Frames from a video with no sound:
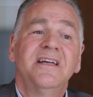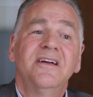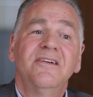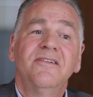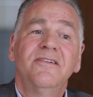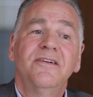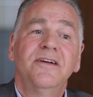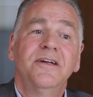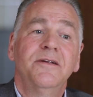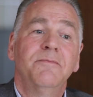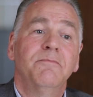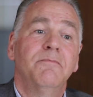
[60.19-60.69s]

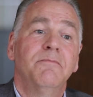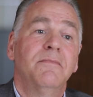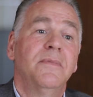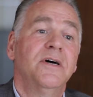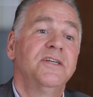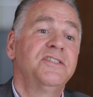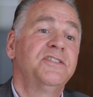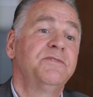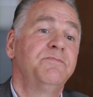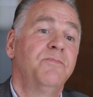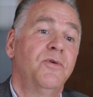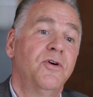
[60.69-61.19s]
carried
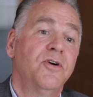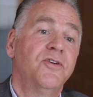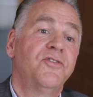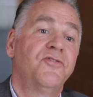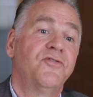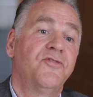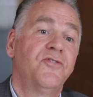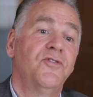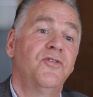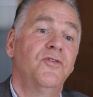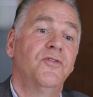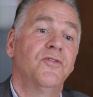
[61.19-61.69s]
much more
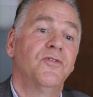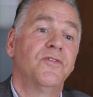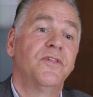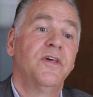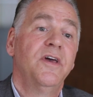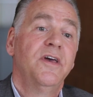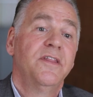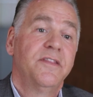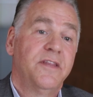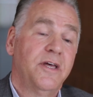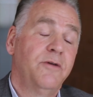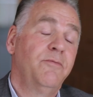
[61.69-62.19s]
truth
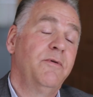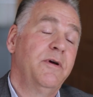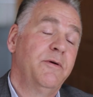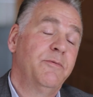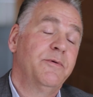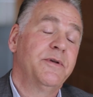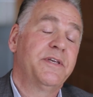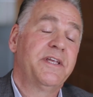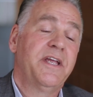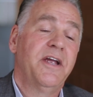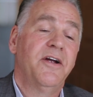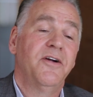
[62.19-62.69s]
than we
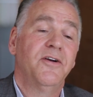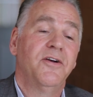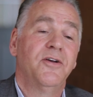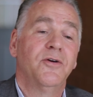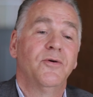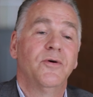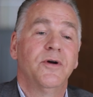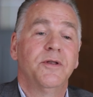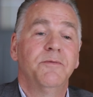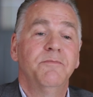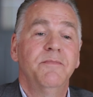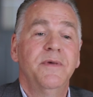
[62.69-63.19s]
would care
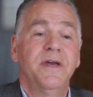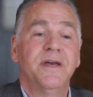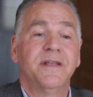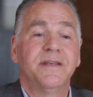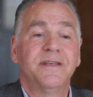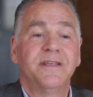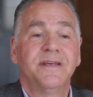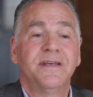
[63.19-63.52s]
to admit.